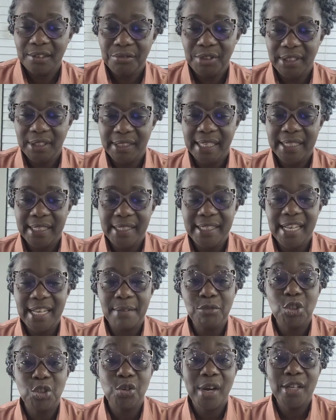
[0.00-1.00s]
recently
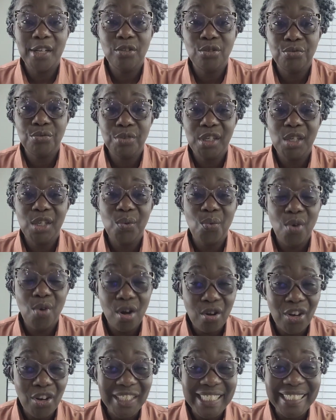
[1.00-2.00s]
that i'm trying to really
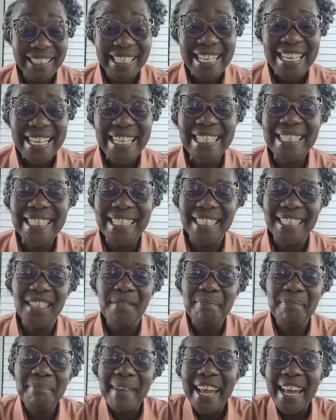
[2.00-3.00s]
work on is
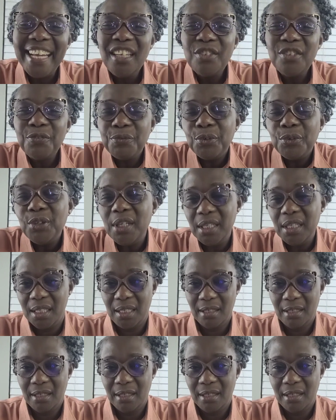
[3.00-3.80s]
eating mindfully